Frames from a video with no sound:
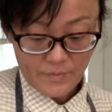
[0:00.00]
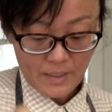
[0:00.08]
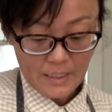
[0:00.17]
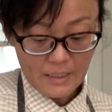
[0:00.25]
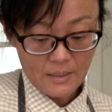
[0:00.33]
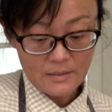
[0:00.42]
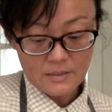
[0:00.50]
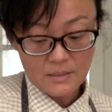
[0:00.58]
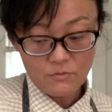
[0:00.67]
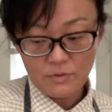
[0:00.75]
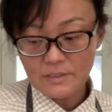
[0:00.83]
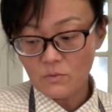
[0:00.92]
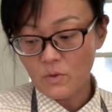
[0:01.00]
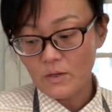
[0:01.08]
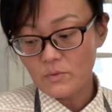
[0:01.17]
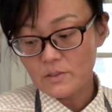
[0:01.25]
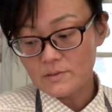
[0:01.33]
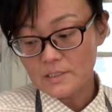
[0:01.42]
And the reason why
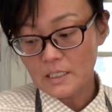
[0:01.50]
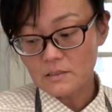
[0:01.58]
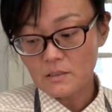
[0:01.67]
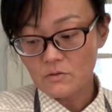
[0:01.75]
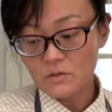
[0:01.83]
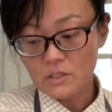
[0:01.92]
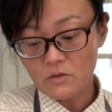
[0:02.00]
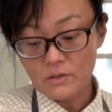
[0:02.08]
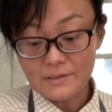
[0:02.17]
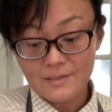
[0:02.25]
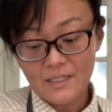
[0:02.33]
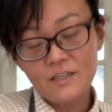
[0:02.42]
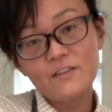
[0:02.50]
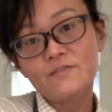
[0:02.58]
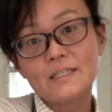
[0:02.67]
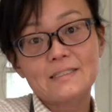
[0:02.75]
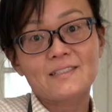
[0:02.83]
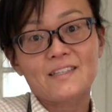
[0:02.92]
we use Katakuriko instead of,
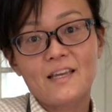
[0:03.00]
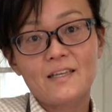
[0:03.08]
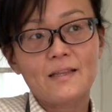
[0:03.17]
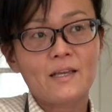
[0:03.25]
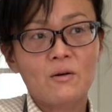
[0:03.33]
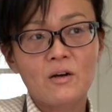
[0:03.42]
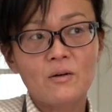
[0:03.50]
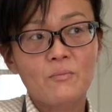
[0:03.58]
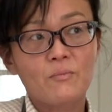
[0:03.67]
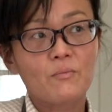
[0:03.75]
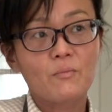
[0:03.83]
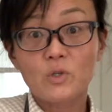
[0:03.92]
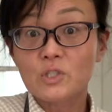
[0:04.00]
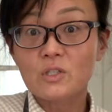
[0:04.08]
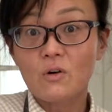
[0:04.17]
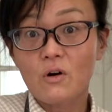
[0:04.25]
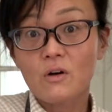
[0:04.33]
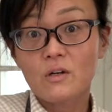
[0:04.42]
let's say, like
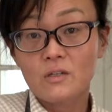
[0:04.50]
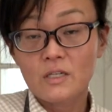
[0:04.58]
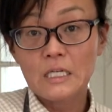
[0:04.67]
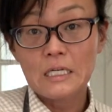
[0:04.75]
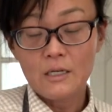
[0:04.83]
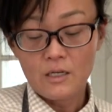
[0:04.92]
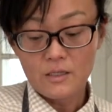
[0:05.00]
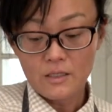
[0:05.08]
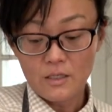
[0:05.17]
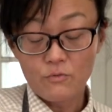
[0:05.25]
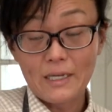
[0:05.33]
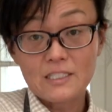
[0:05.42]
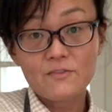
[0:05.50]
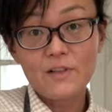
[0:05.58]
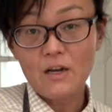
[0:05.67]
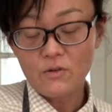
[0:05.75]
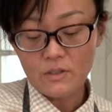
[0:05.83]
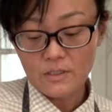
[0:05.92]
mochiko, the rice
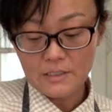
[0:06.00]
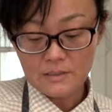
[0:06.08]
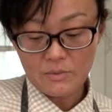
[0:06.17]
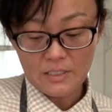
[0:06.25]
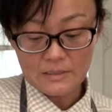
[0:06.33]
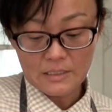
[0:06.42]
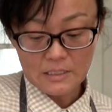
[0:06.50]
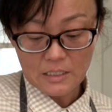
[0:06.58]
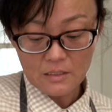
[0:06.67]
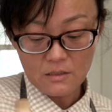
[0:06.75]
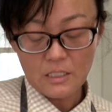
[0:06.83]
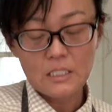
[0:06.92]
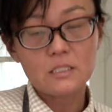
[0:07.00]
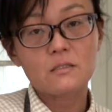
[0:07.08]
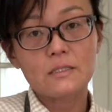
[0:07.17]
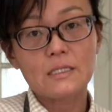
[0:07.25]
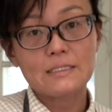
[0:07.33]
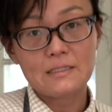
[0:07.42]
flour, is because it's a
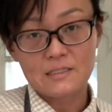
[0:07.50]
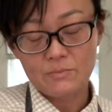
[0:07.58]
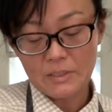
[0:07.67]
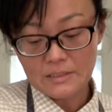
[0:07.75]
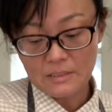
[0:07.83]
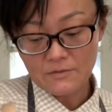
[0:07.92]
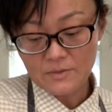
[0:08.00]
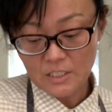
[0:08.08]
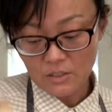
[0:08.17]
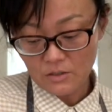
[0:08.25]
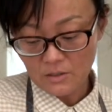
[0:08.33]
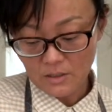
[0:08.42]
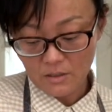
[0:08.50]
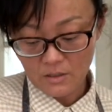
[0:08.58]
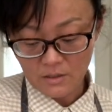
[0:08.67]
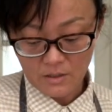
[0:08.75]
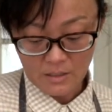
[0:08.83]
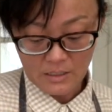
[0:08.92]
little less expensive to
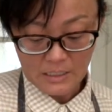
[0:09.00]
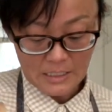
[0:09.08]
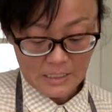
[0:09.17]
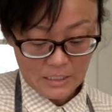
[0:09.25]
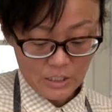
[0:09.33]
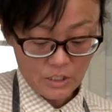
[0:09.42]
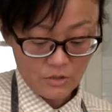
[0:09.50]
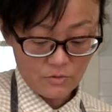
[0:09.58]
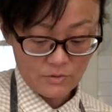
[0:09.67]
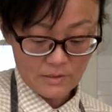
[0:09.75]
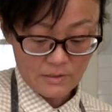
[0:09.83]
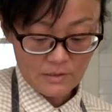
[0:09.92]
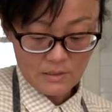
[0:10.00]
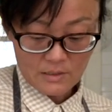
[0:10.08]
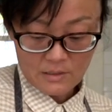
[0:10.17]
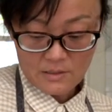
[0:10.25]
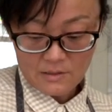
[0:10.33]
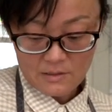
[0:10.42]
use.
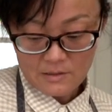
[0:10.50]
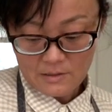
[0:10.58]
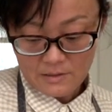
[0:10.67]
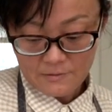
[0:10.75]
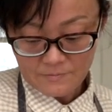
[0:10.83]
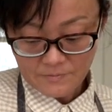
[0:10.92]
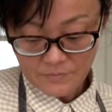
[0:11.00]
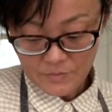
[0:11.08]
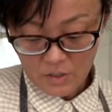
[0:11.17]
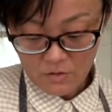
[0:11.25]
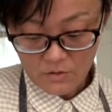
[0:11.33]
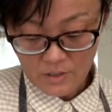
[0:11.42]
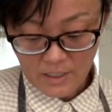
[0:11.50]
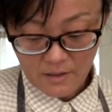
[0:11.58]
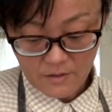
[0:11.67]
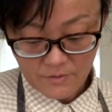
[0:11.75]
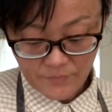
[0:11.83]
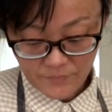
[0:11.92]

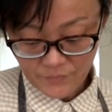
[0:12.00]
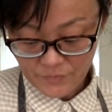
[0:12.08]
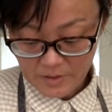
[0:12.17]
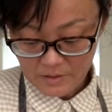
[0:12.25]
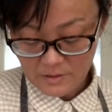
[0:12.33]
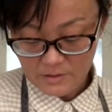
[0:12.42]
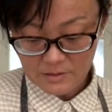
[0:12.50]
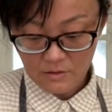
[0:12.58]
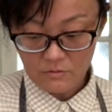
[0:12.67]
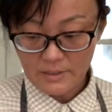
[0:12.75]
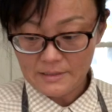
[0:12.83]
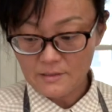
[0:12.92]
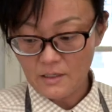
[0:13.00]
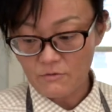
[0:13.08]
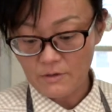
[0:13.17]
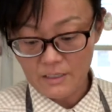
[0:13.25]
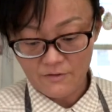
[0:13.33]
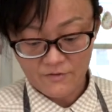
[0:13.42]
Okay, so let's get
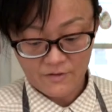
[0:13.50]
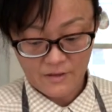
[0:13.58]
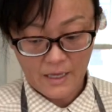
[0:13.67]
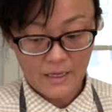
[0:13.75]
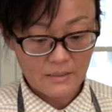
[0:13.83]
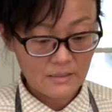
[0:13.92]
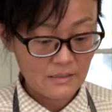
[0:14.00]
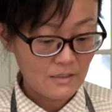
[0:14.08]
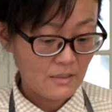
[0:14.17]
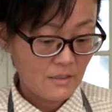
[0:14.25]
ready for that.